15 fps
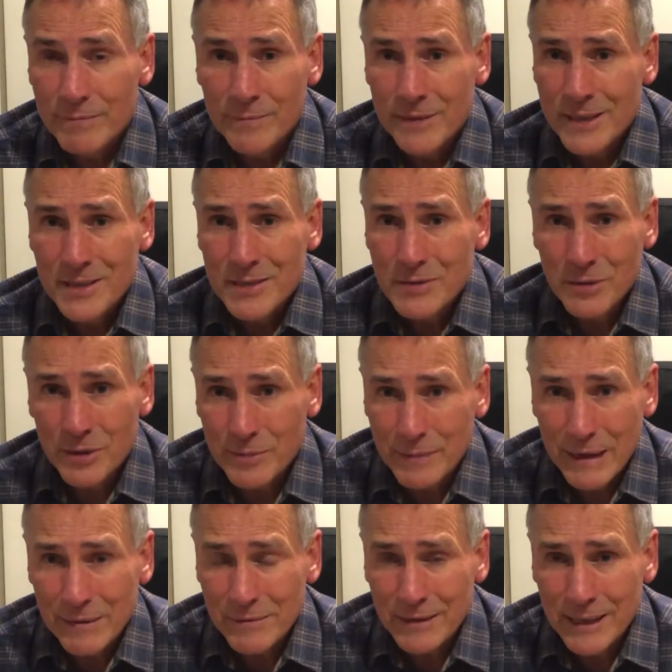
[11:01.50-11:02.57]
this is not
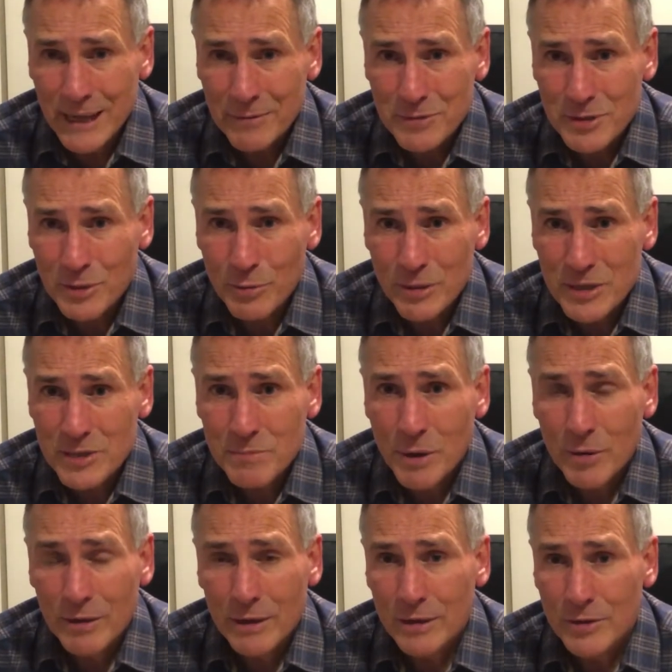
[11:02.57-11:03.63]
about how to quit
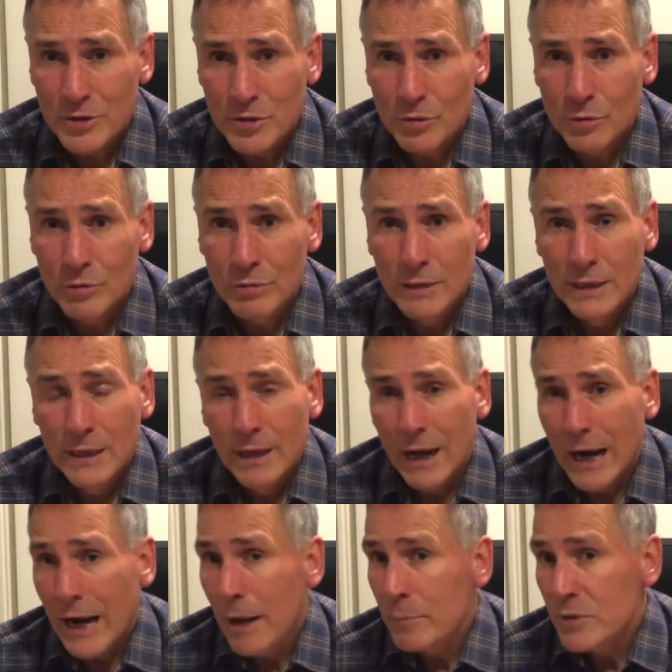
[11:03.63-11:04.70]
smoking at all.
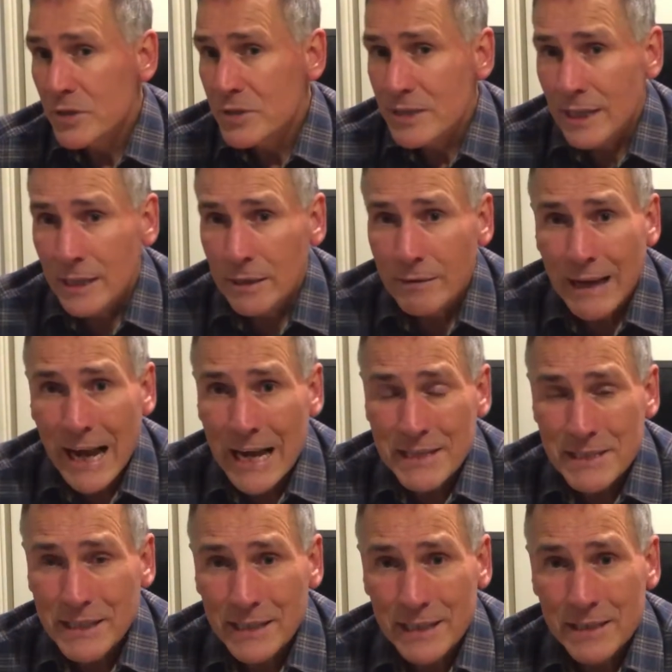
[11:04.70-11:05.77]
I'm just telling you as
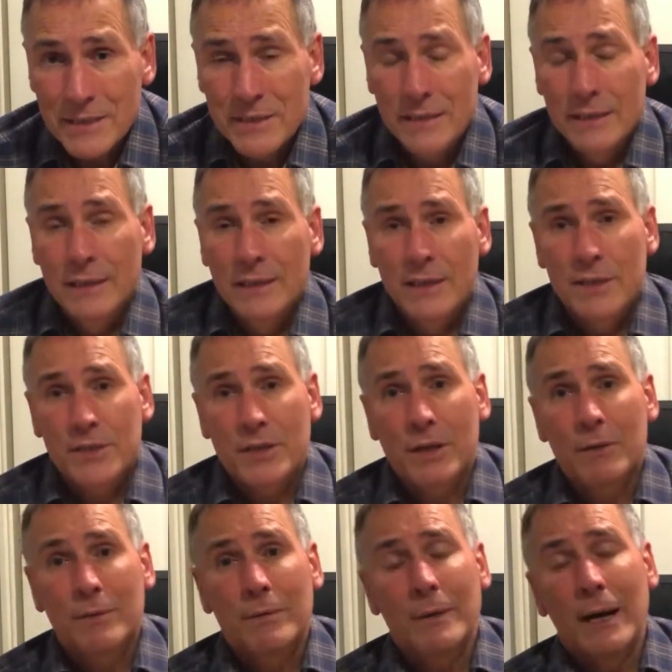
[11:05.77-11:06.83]
it is.
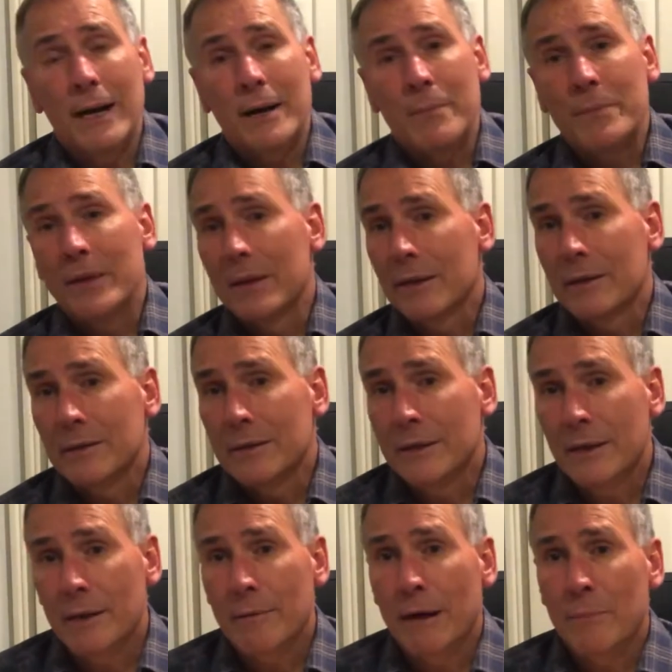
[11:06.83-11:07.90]
So
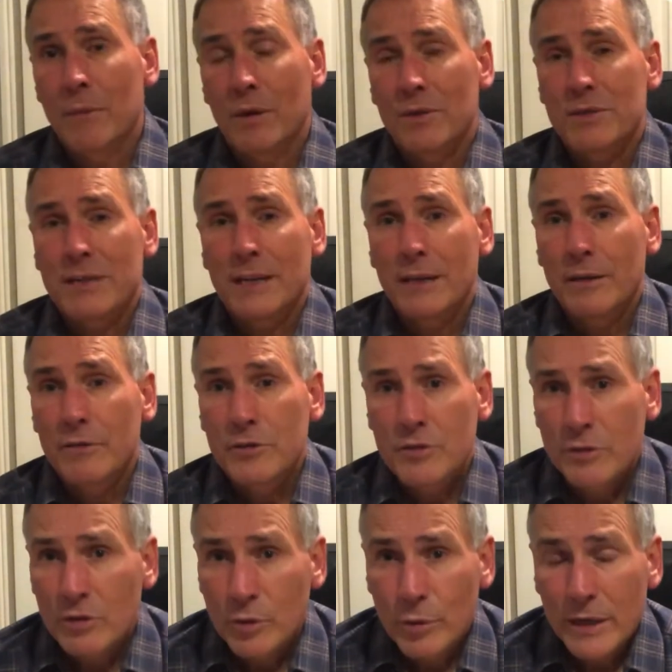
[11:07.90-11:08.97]
I'm not telling you
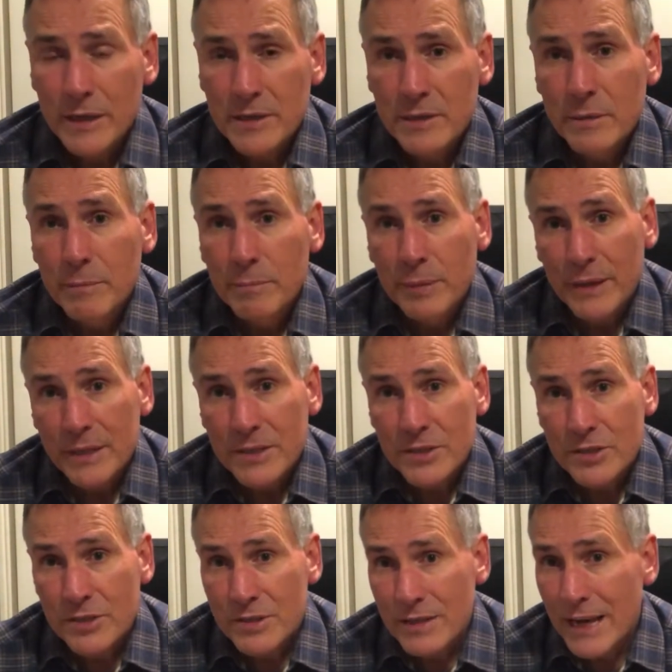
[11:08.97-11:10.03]
should quit, but it's
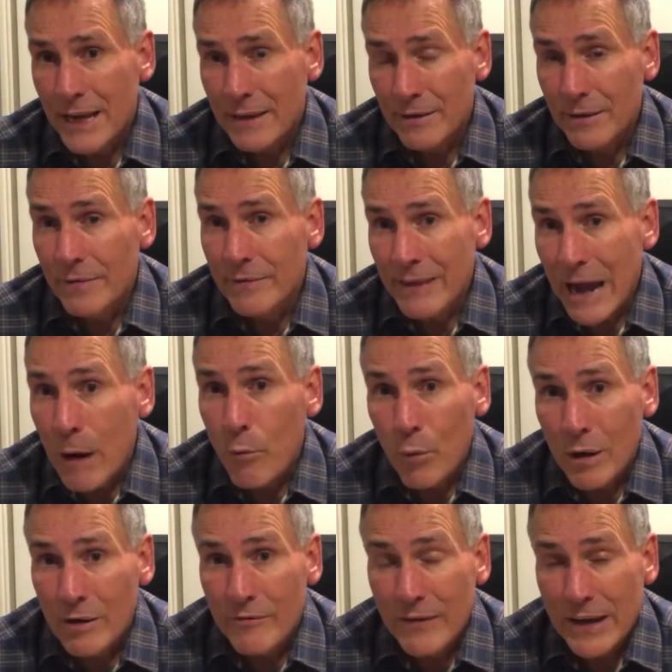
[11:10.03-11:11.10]
just saying that
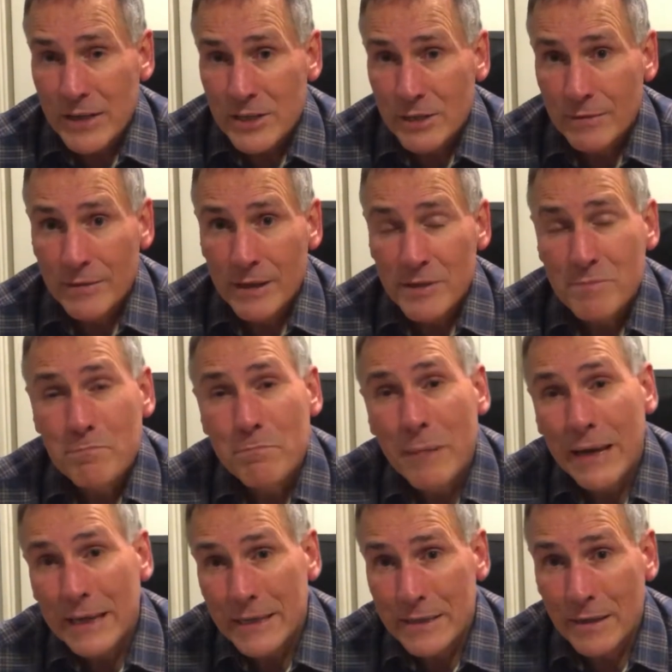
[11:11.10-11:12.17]
will affect you. There's
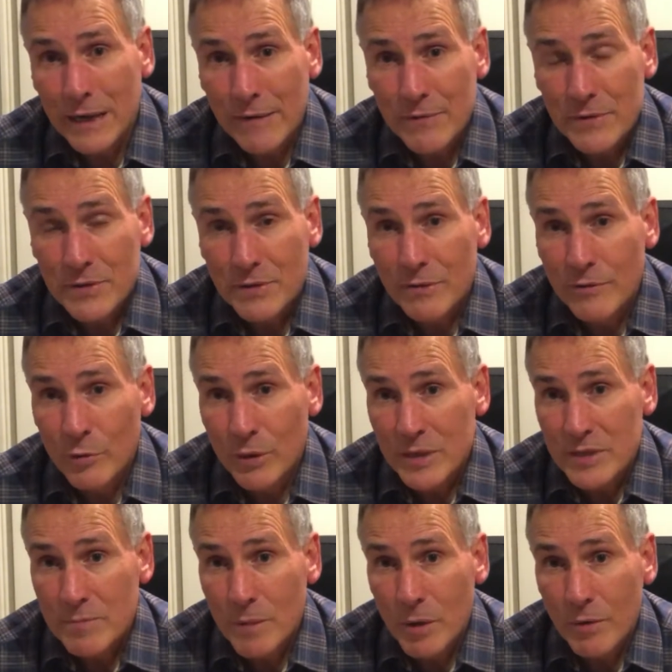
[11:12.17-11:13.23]
many divers who have quit
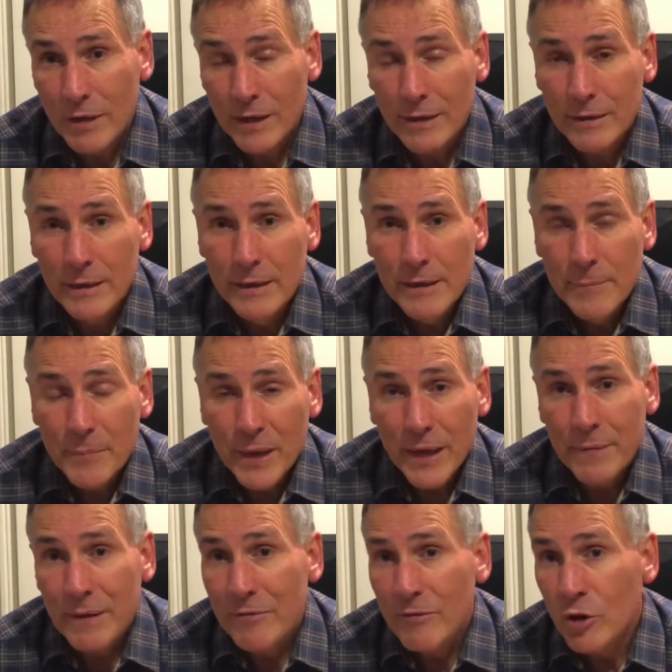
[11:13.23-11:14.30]
smoking,
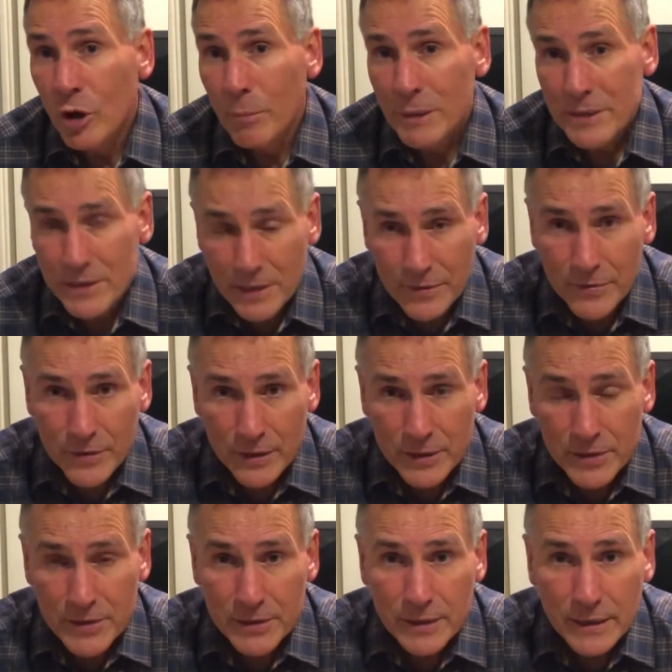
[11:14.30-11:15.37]
and they've commented that